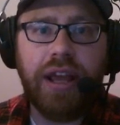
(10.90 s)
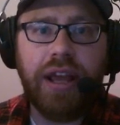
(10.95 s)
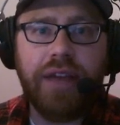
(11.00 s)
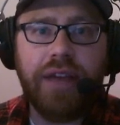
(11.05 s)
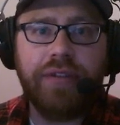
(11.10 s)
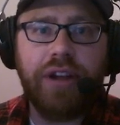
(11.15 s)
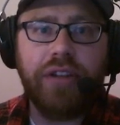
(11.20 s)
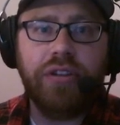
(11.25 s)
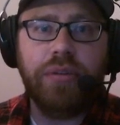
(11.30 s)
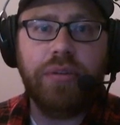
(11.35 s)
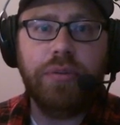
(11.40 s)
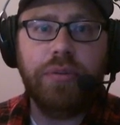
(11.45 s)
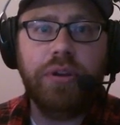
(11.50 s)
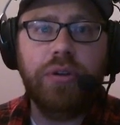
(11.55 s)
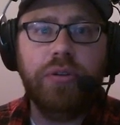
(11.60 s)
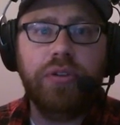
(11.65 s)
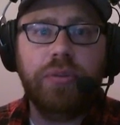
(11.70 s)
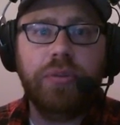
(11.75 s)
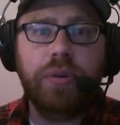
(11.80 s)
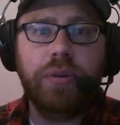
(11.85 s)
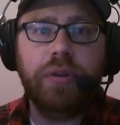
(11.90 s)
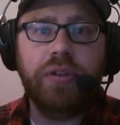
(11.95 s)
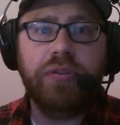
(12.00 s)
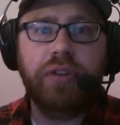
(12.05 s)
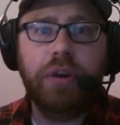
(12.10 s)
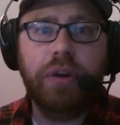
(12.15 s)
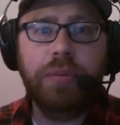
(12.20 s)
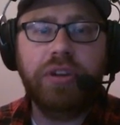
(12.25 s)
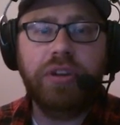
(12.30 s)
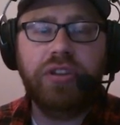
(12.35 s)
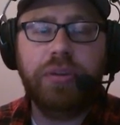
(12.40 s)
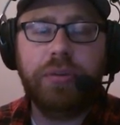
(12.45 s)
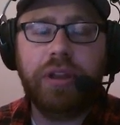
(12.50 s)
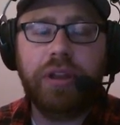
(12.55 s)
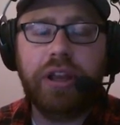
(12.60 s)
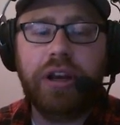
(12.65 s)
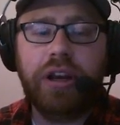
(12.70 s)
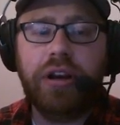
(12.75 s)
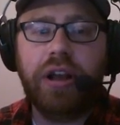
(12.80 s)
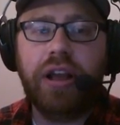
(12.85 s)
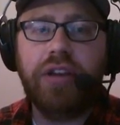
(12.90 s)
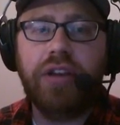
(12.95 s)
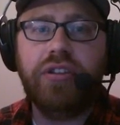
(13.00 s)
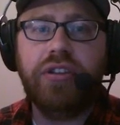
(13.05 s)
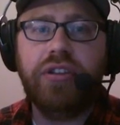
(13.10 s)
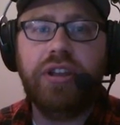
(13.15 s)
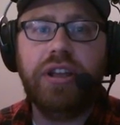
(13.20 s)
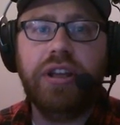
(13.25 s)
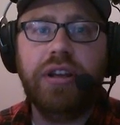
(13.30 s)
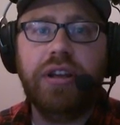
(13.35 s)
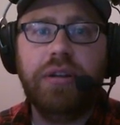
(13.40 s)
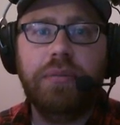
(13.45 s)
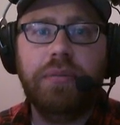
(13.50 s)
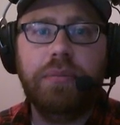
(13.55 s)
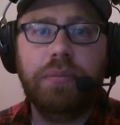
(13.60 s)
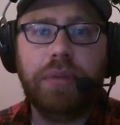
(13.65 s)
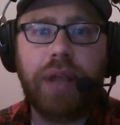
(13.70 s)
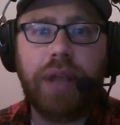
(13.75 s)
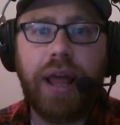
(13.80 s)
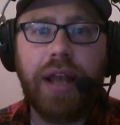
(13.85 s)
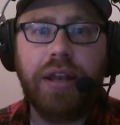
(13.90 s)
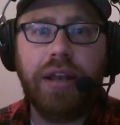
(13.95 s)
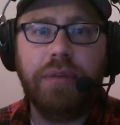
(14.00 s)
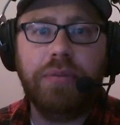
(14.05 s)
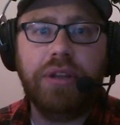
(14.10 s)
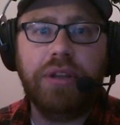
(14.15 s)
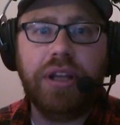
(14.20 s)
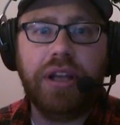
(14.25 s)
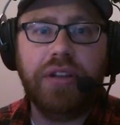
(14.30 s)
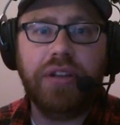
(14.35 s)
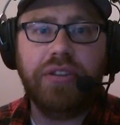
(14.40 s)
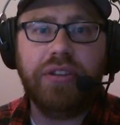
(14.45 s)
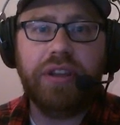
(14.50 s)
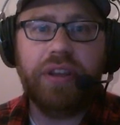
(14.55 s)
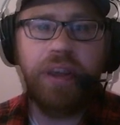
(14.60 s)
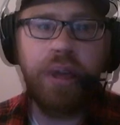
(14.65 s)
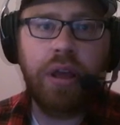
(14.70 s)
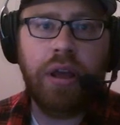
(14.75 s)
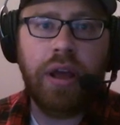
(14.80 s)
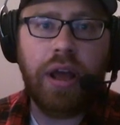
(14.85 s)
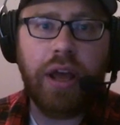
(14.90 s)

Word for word: I've got some news about the Farming Simulator 19 Platinum DLC.